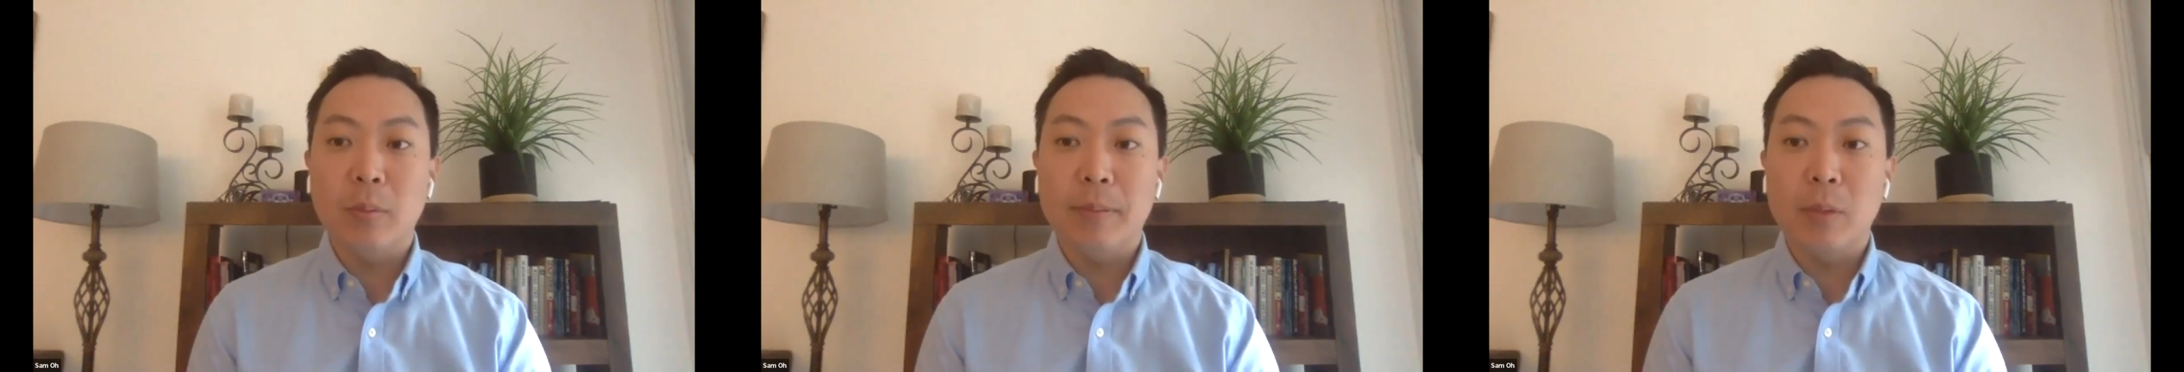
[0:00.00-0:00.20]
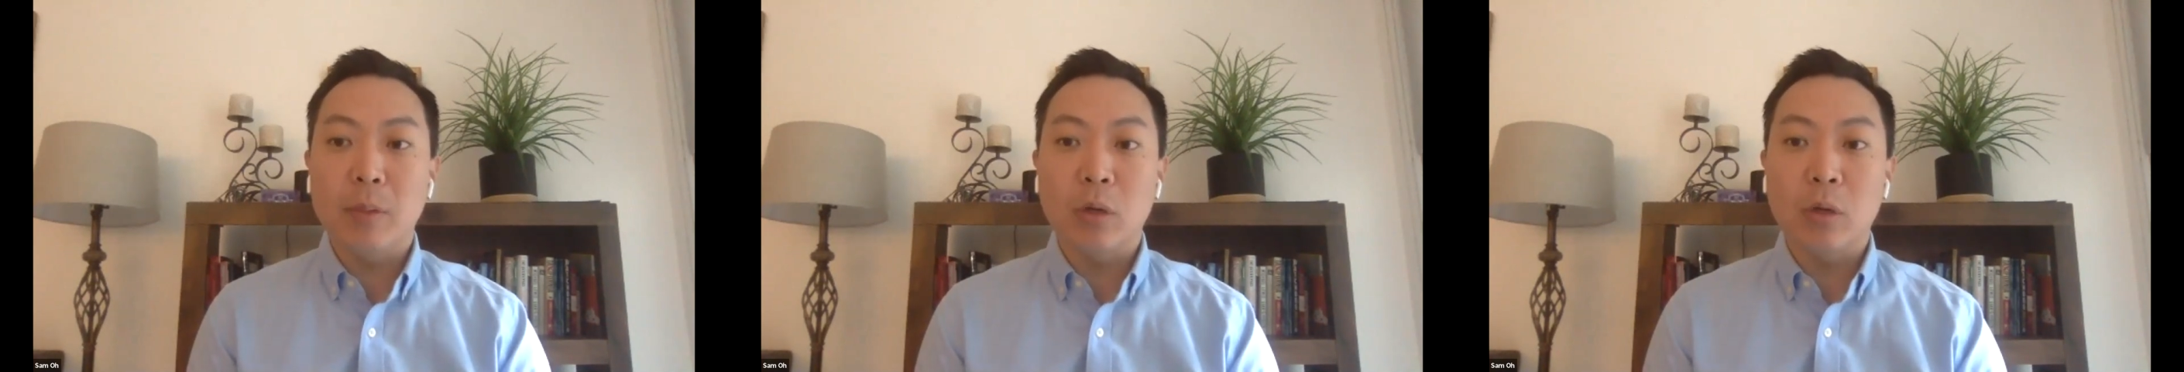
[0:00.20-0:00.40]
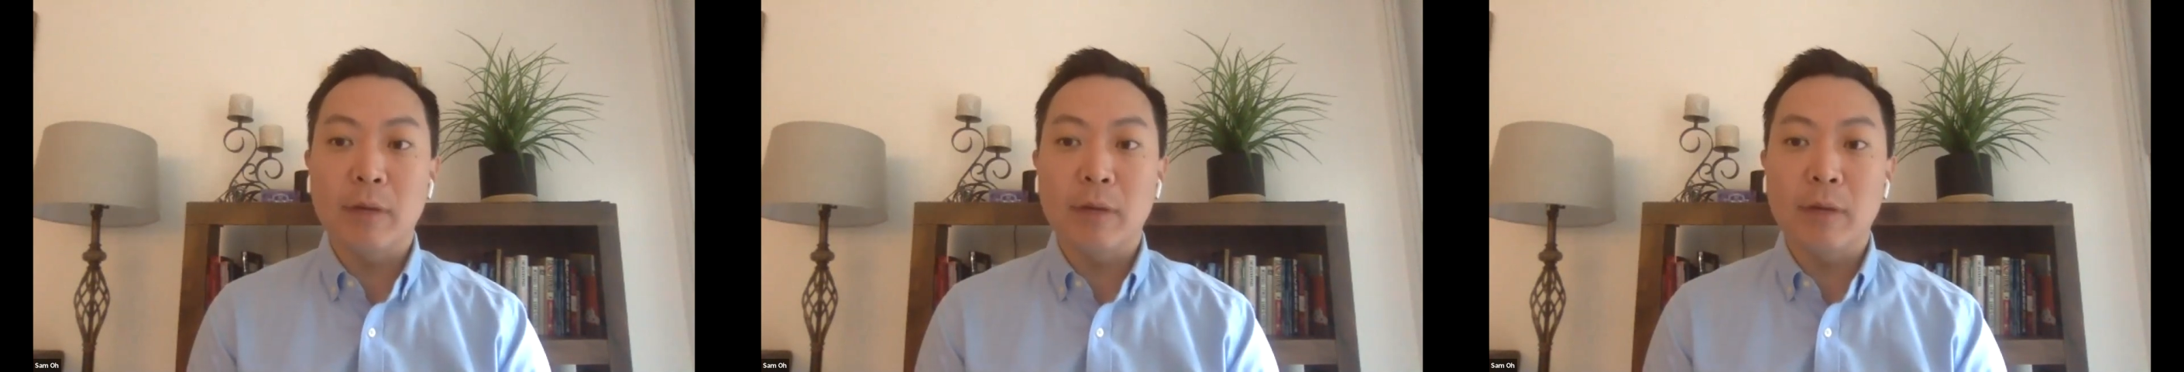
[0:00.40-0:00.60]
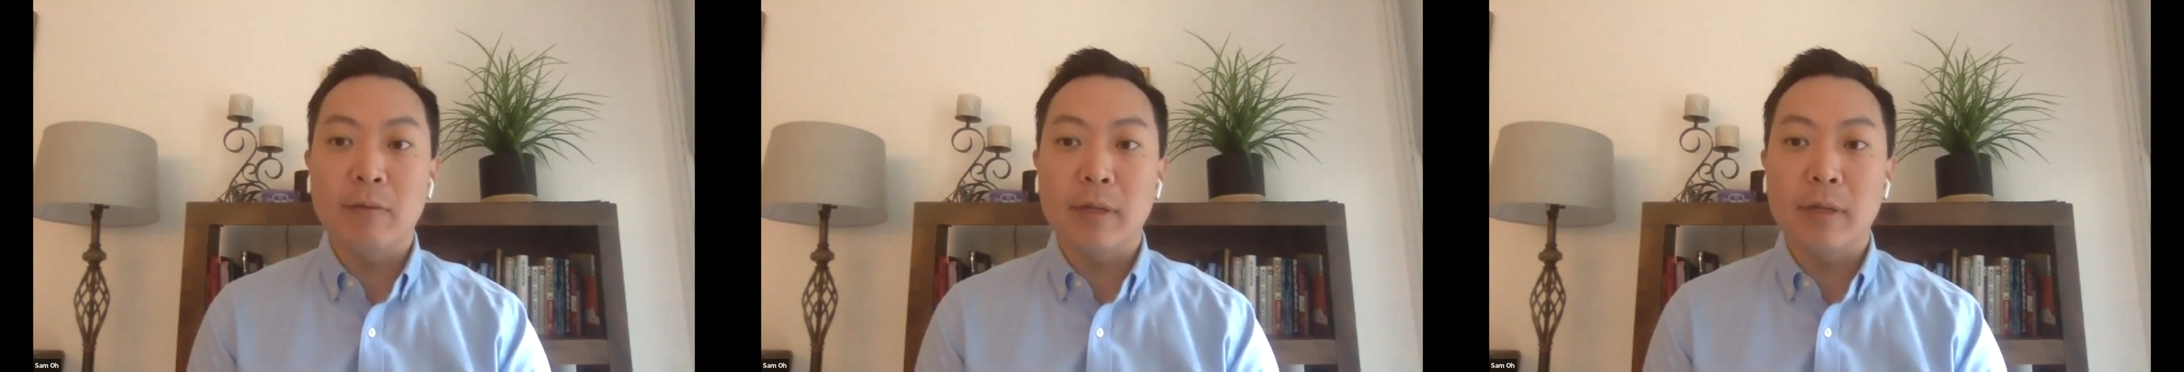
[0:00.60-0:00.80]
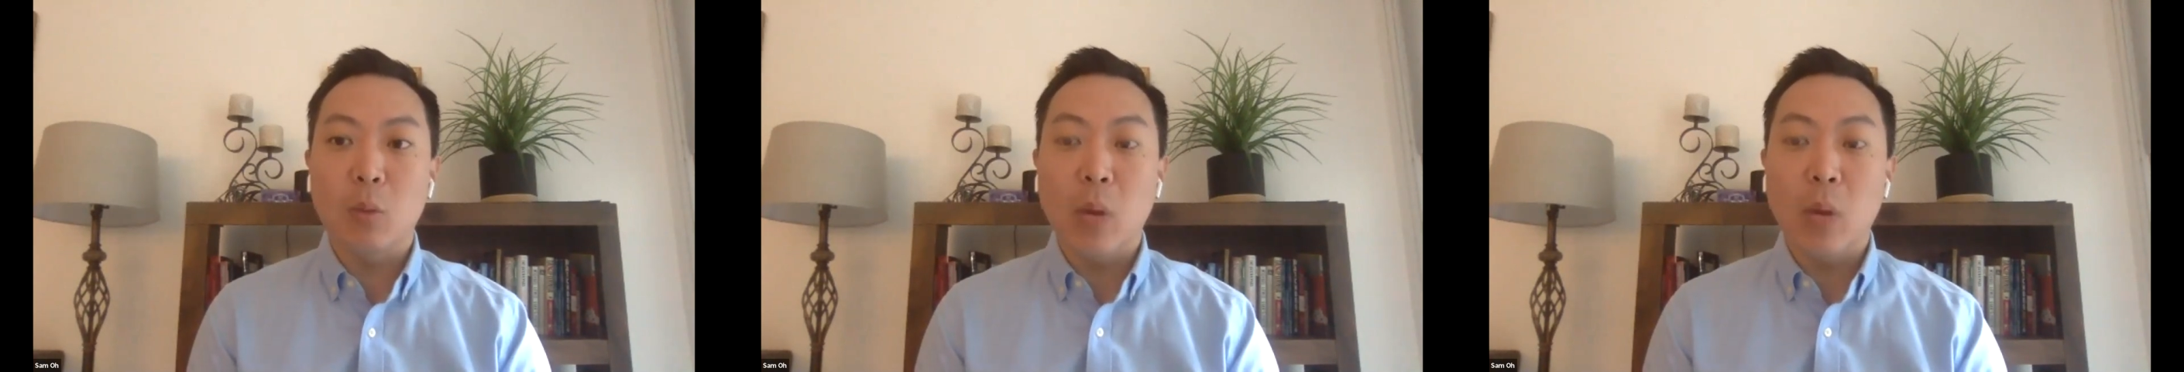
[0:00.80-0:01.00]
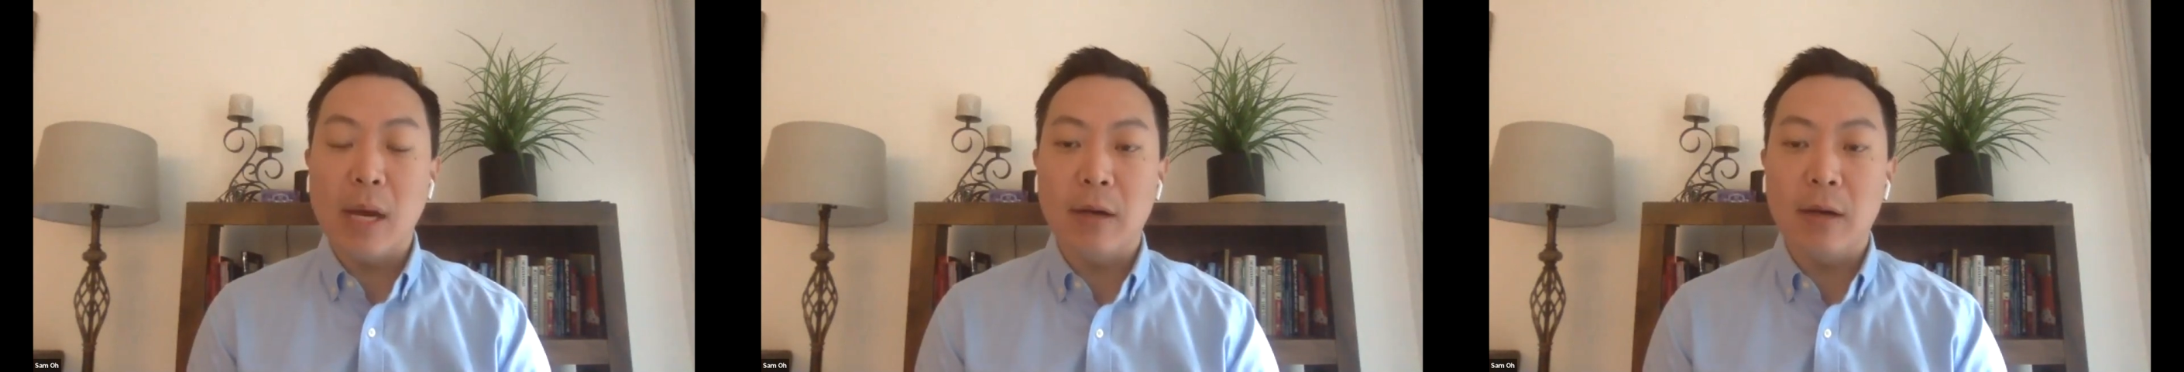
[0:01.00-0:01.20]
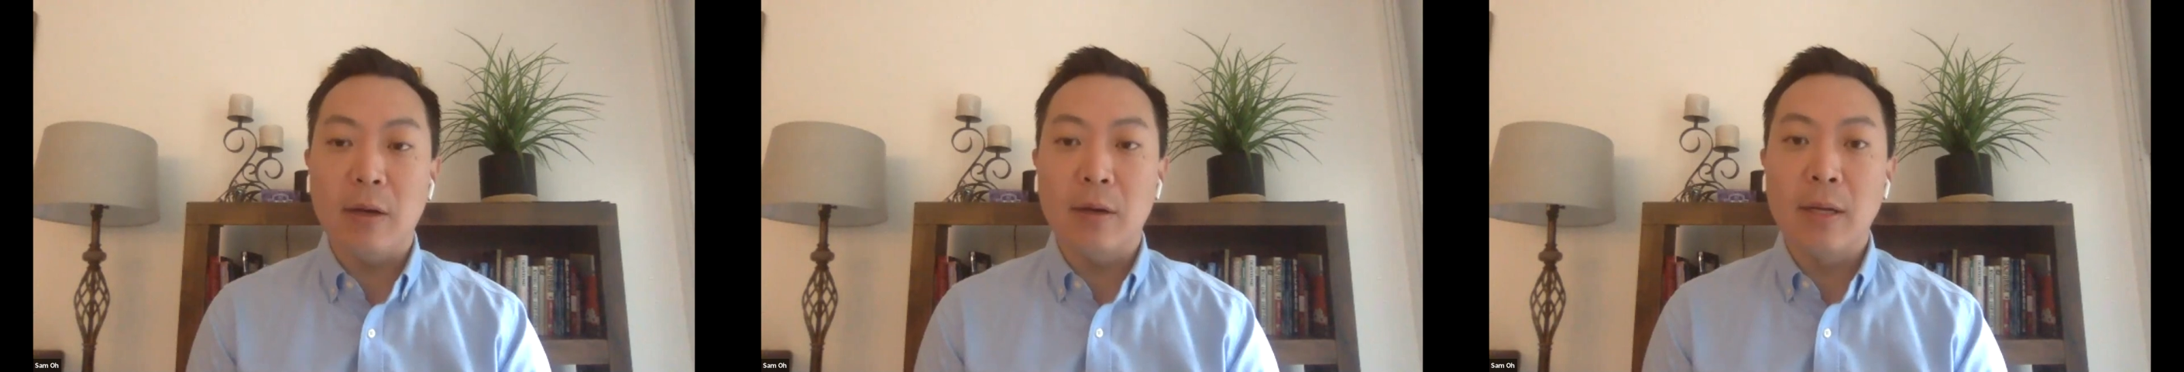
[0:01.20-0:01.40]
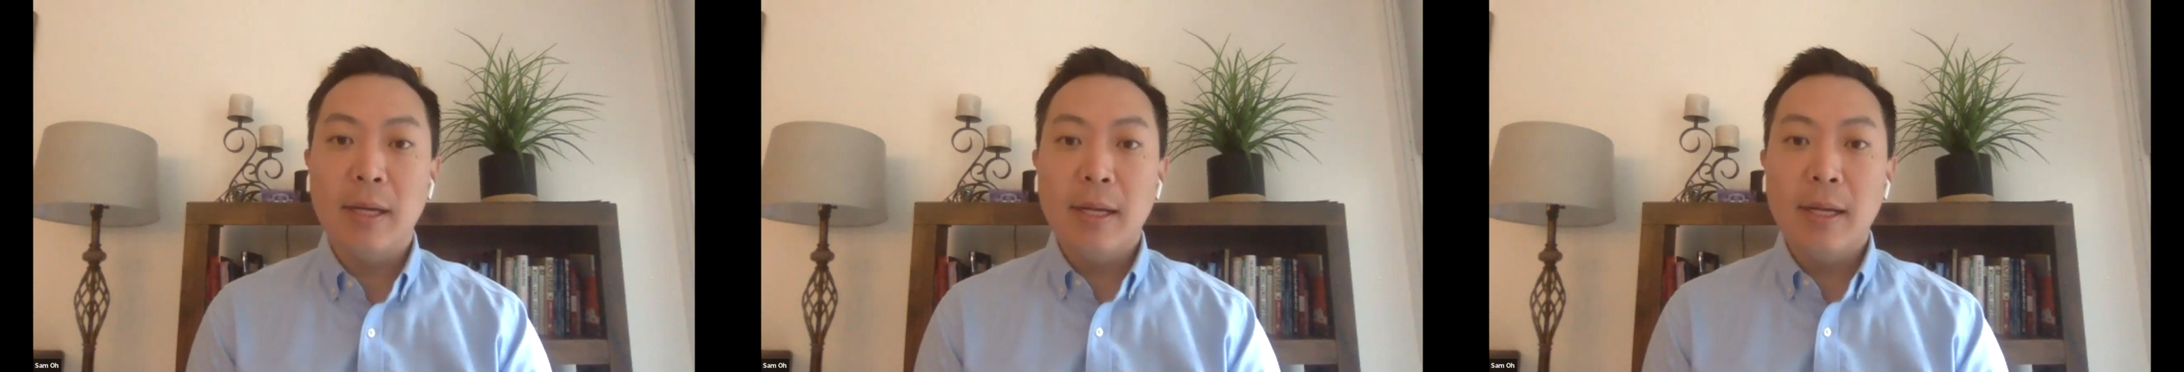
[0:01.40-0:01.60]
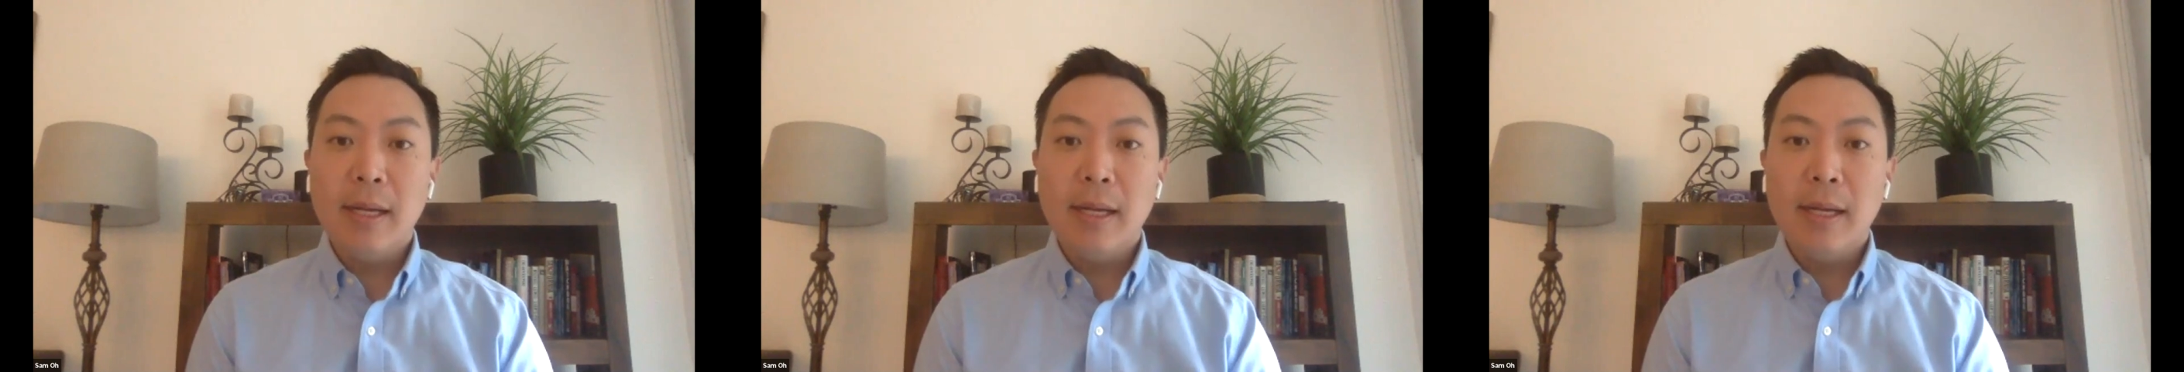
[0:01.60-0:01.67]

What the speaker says: been working really well,